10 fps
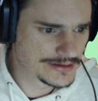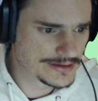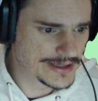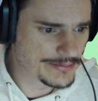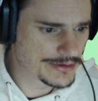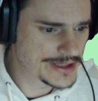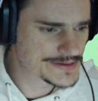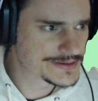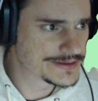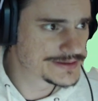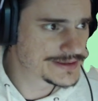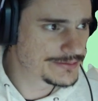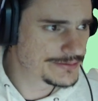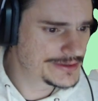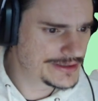Get pressed? Is that
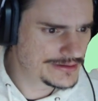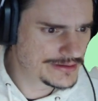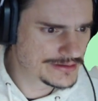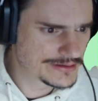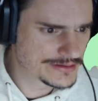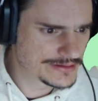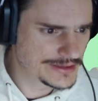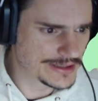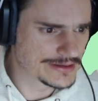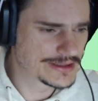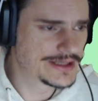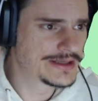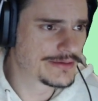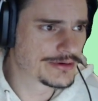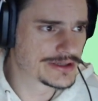what we had? Yeah, key
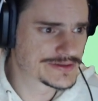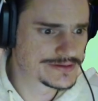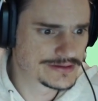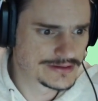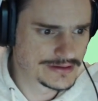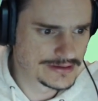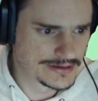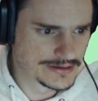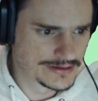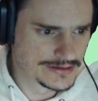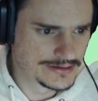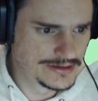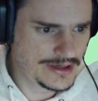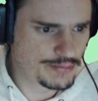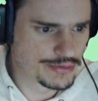get pressed.
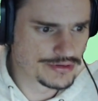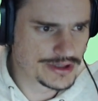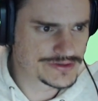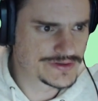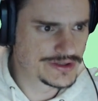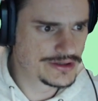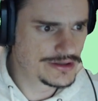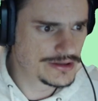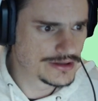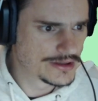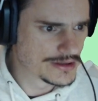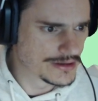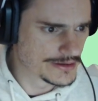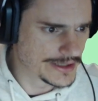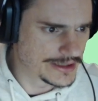Get pressed key.
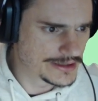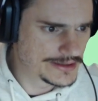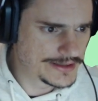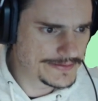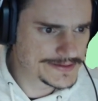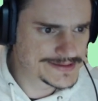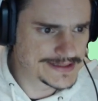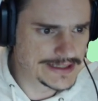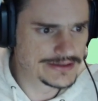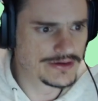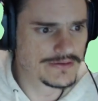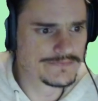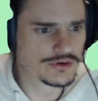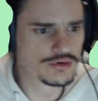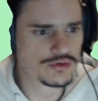Okay, get the state
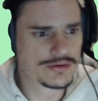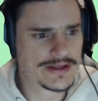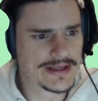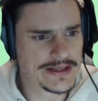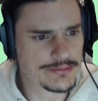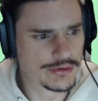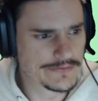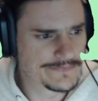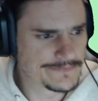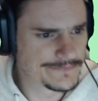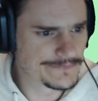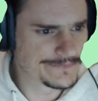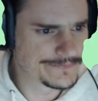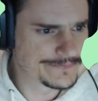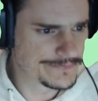of all keyboard
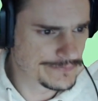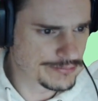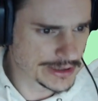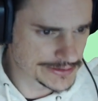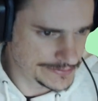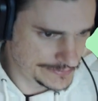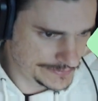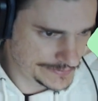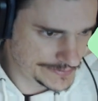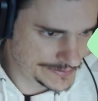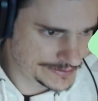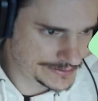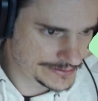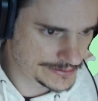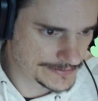
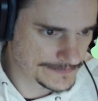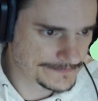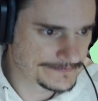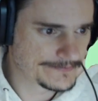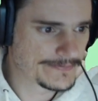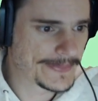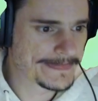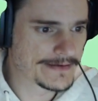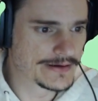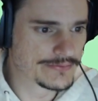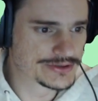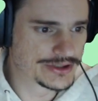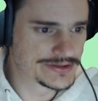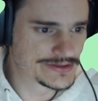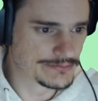buttons. And
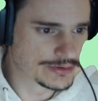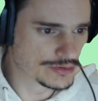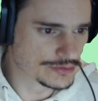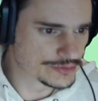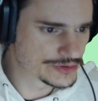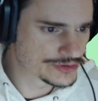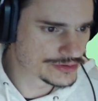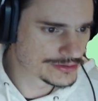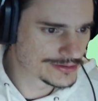return some balls.